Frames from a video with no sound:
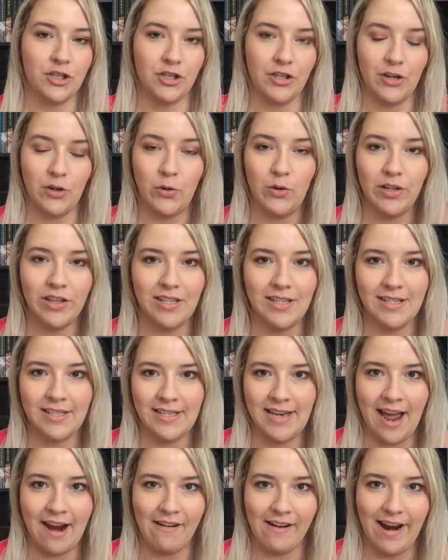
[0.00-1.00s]
should authors
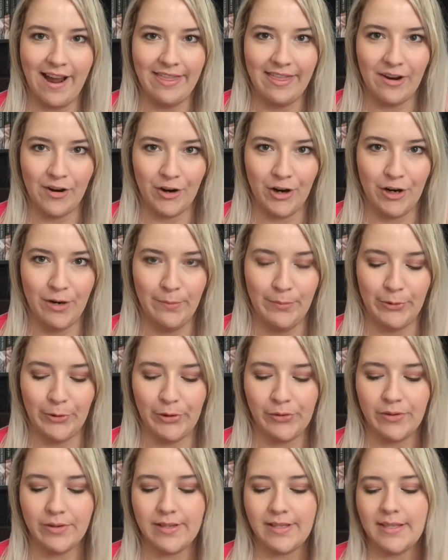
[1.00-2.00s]
narrate their own
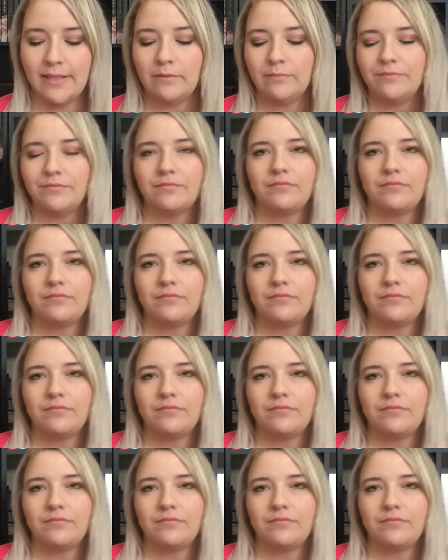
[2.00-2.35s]
books?